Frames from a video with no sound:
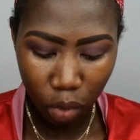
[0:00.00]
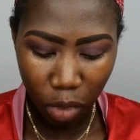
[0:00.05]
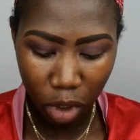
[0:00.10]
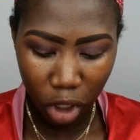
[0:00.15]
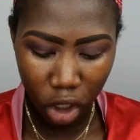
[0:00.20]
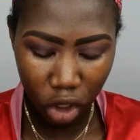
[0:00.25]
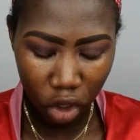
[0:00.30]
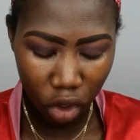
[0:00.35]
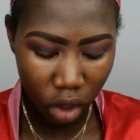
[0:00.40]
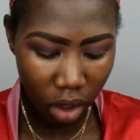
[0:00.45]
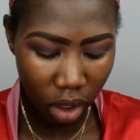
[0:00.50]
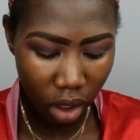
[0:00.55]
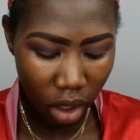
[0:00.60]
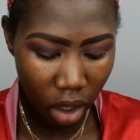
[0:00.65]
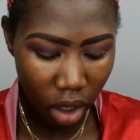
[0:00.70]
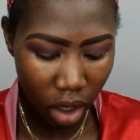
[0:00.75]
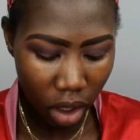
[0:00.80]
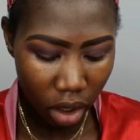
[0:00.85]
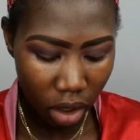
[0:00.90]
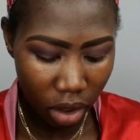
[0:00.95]
to make sure the
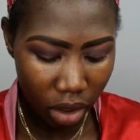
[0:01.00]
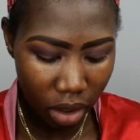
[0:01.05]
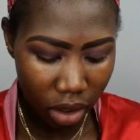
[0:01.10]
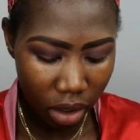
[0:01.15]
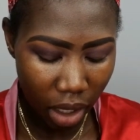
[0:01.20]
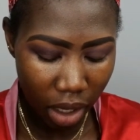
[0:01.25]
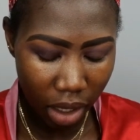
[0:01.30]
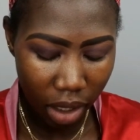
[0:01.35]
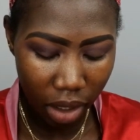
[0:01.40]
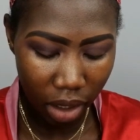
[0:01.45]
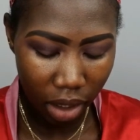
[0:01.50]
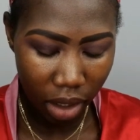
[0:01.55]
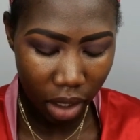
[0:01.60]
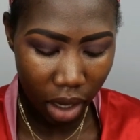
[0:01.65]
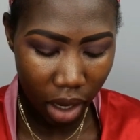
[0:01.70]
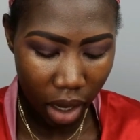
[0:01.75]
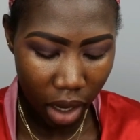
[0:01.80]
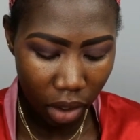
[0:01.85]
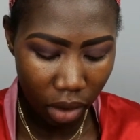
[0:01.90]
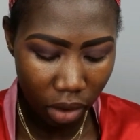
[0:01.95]
colors stand
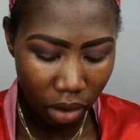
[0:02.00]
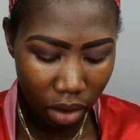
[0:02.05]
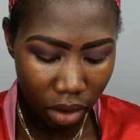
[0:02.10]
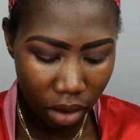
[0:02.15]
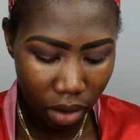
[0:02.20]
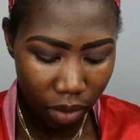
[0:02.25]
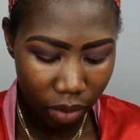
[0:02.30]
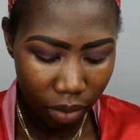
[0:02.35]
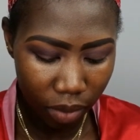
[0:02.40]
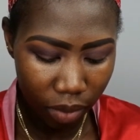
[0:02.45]
out.